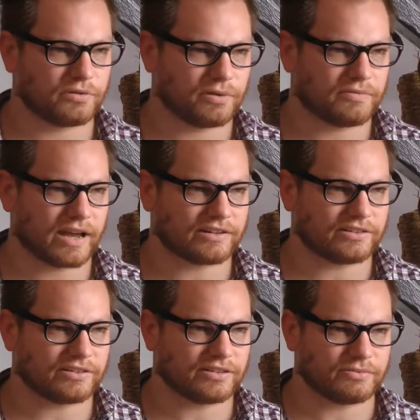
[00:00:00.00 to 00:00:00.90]
form
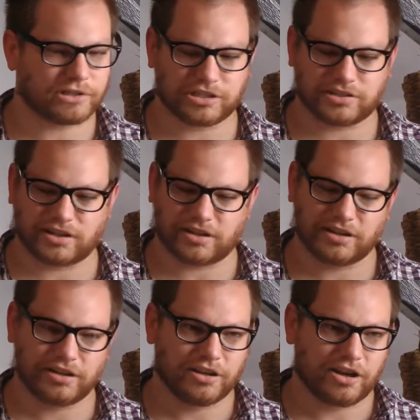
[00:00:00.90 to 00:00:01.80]
factor, which is a
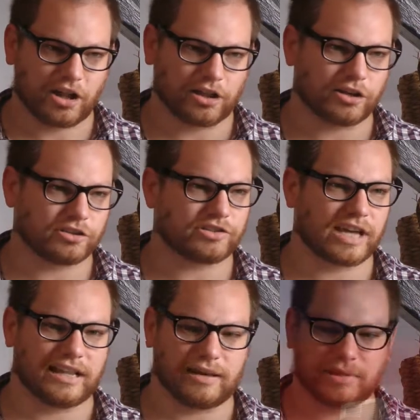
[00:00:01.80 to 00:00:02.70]
larger
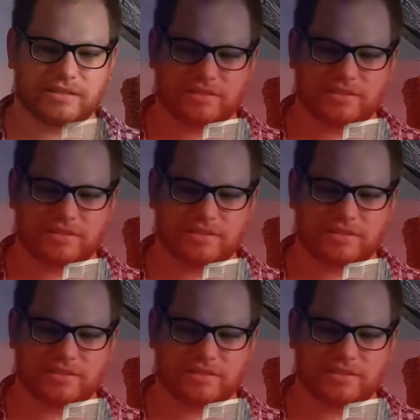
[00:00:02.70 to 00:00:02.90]
satellite, but it's